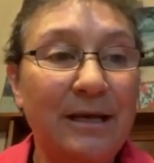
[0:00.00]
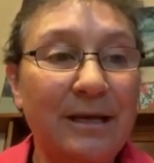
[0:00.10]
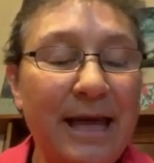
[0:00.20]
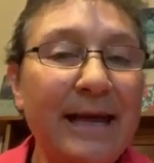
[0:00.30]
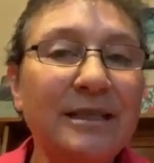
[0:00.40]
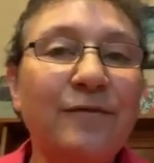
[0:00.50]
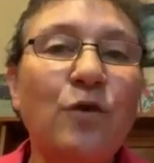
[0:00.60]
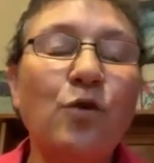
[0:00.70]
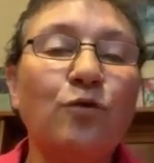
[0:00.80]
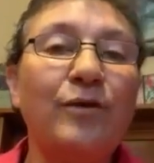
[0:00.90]
Thanks for
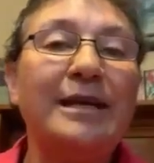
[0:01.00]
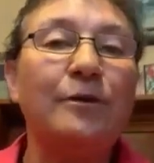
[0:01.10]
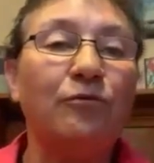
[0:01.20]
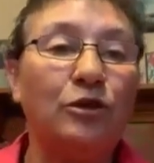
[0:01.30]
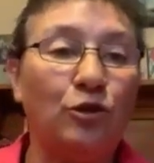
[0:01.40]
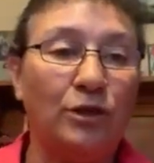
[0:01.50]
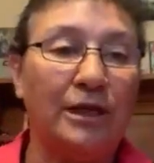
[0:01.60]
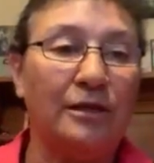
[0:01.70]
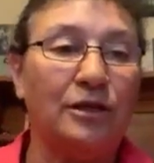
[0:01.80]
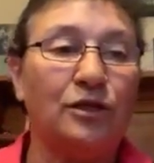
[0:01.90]
already
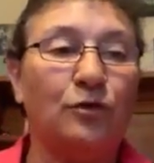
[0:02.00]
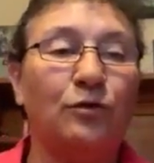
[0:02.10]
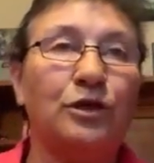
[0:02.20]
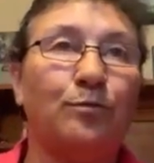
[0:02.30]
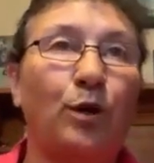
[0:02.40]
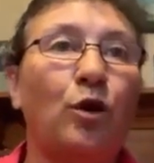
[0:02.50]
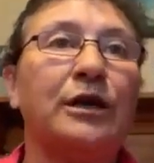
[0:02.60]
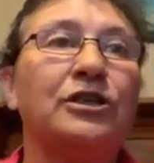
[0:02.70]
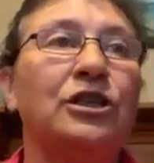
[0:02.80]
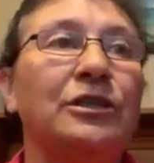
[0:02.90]
reducing the sewage
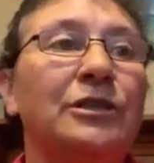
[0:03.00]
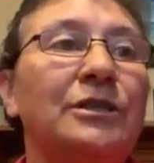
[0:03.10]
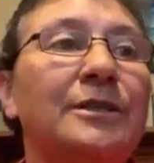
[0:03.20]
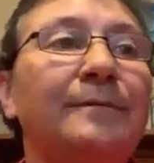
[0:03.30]
blockages.